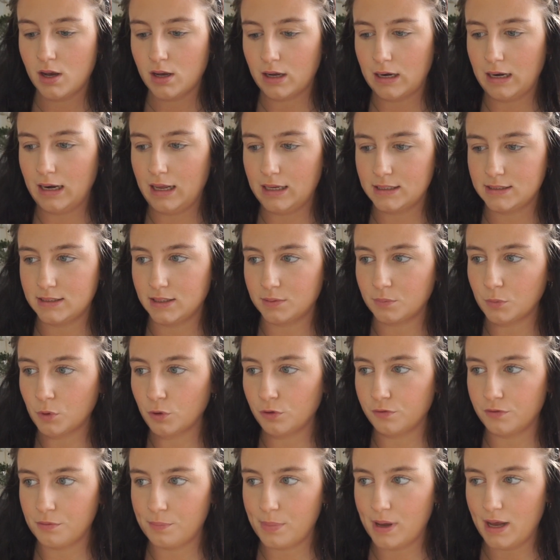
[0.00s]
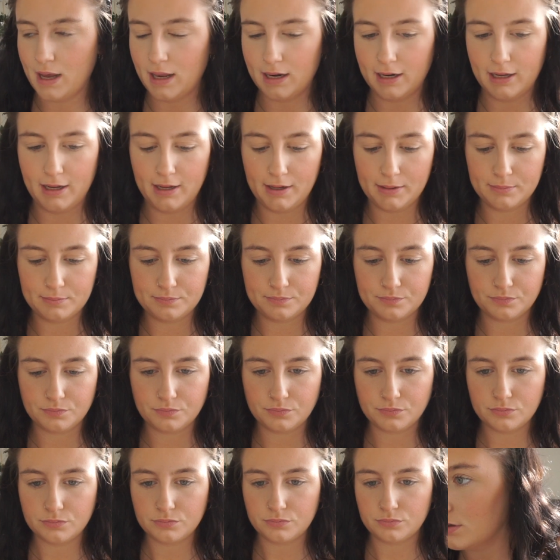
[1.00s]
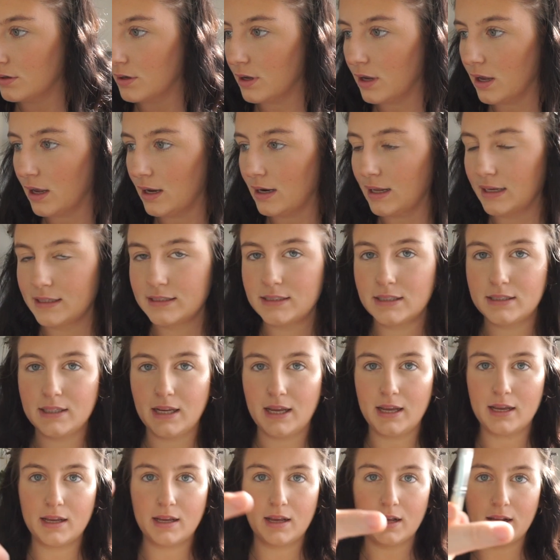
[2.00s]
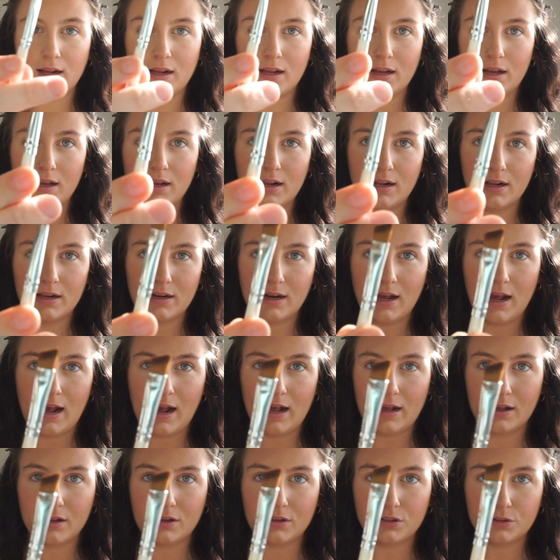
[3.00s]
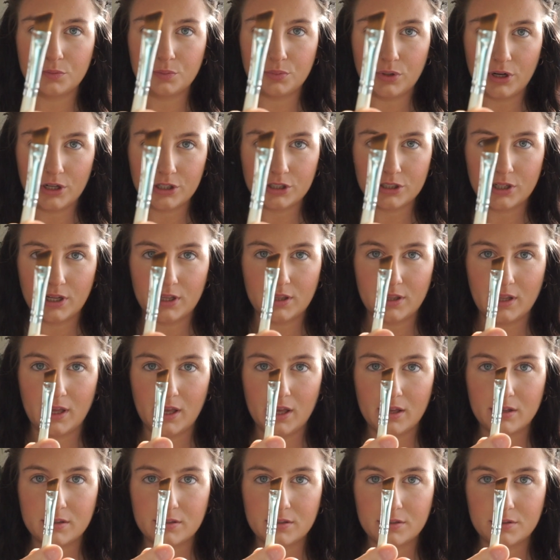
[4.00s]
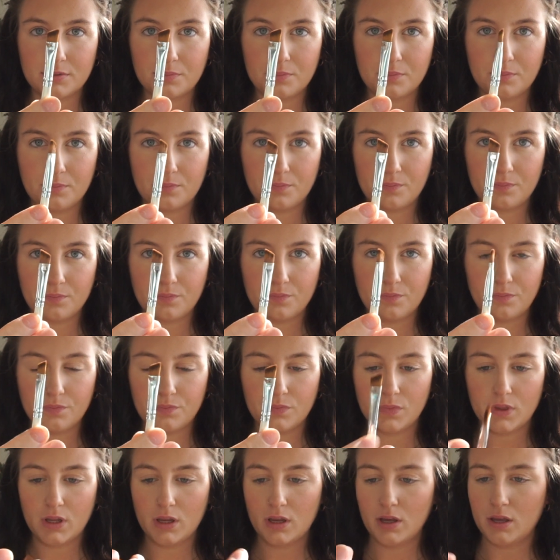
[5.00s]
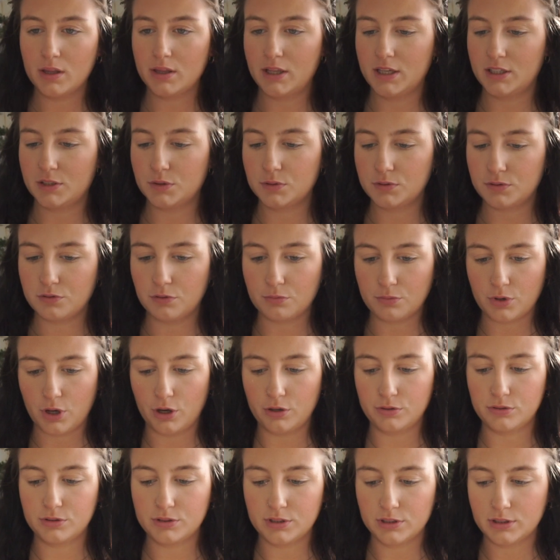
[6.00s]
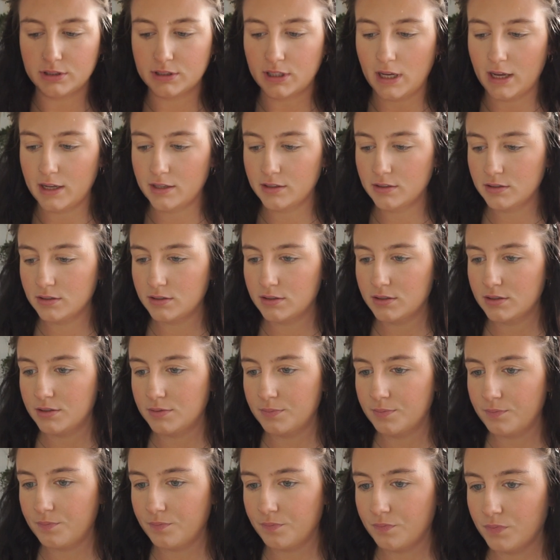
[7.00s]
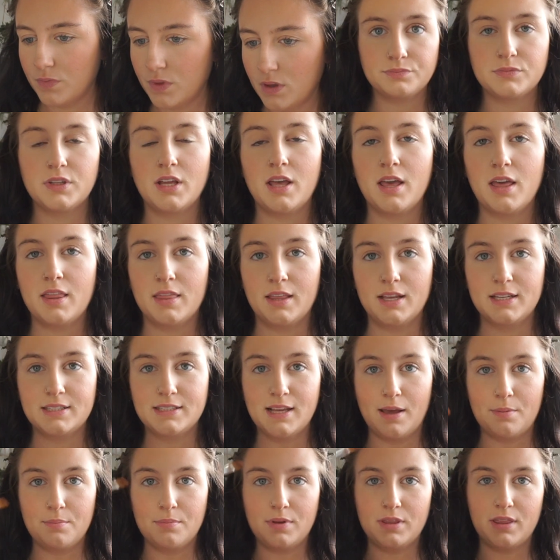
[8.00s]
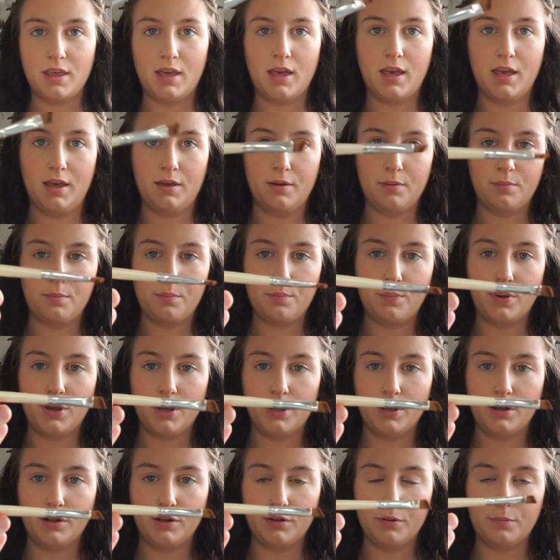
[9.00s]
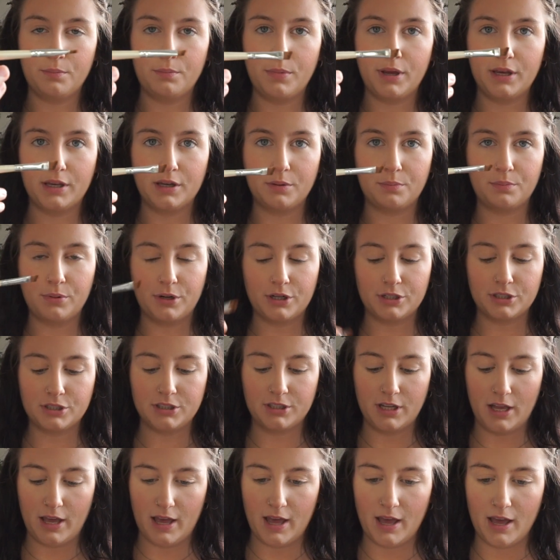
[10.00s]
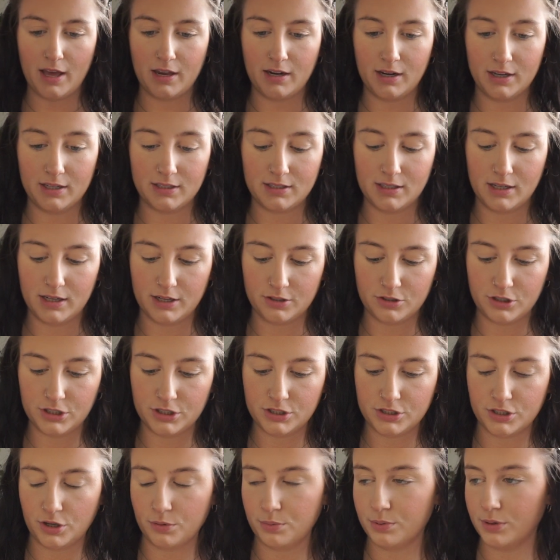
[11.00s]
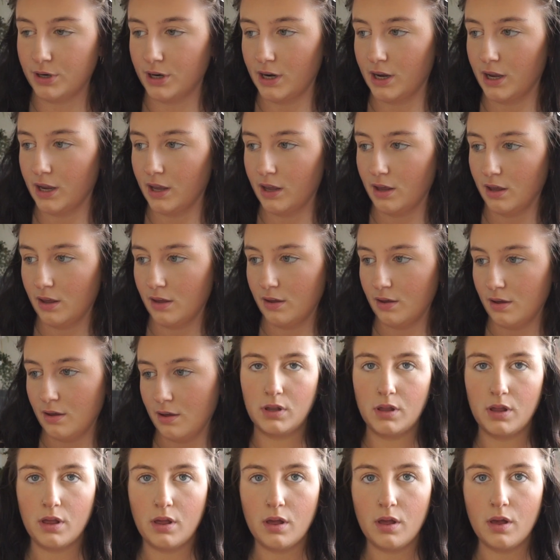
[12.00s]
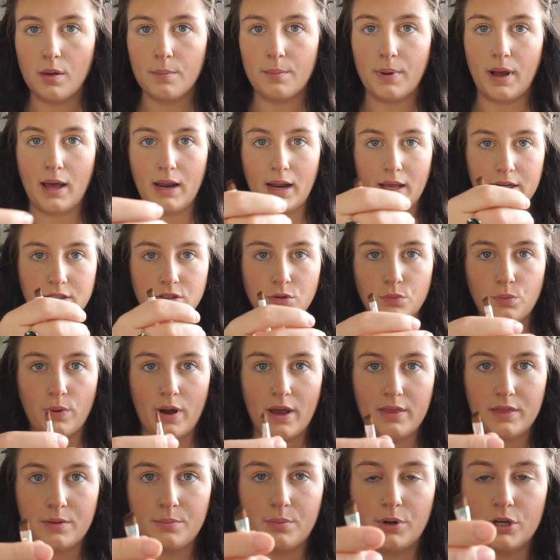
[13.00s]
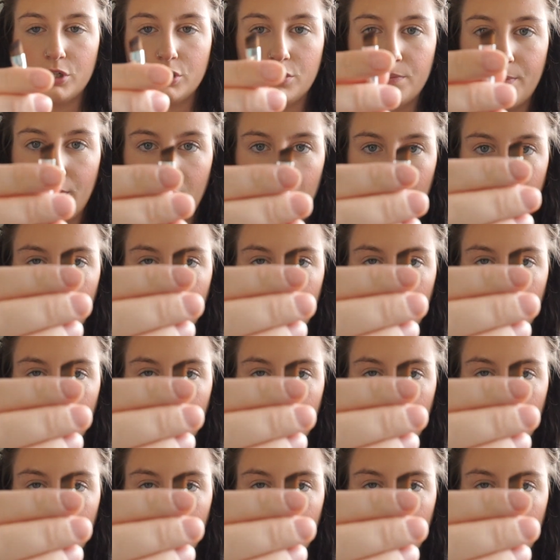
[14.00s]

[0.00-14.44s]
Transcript: classic Morphe palette. I like to take an angled brush like this. This and some Coastal Scents. They sent me their Pearl makeup brush set and it's literally so pretty. I like to wet the brush a bit